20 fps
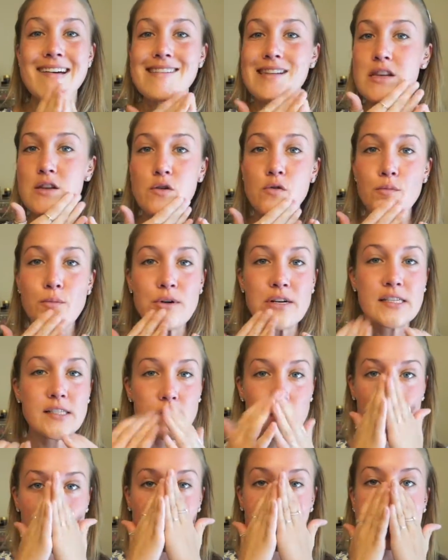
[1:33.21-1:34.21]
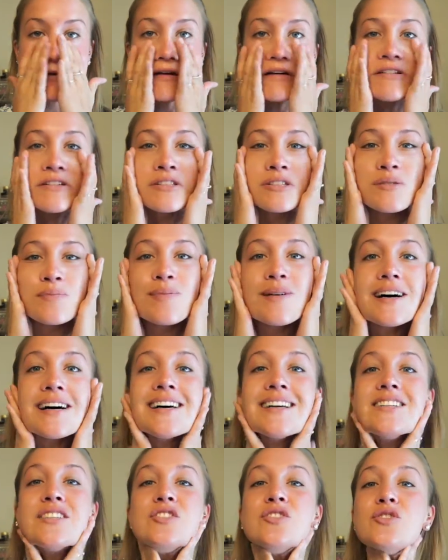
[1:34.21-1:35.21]
numerous tutorials,
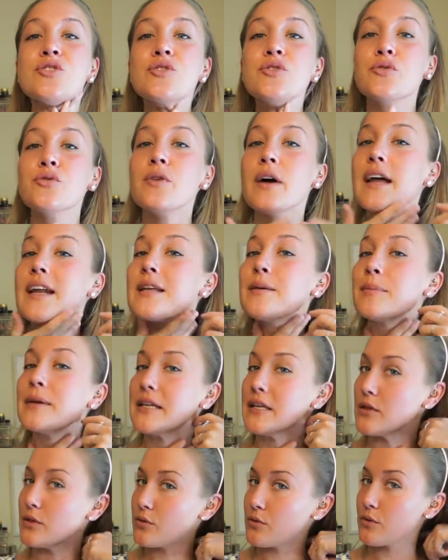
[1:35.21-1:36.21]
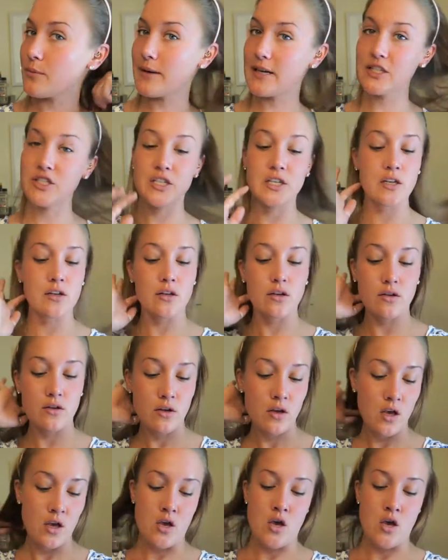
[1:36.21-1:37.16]
but anybody new to my channel,